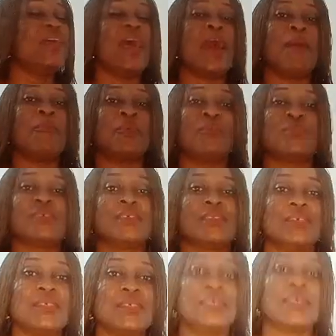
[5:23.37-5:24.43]
the
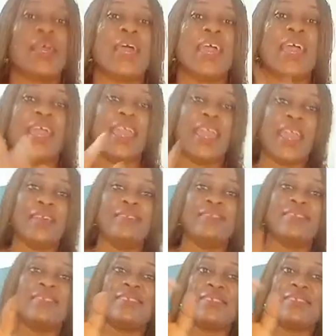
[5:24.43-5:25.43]
hypotenuse is the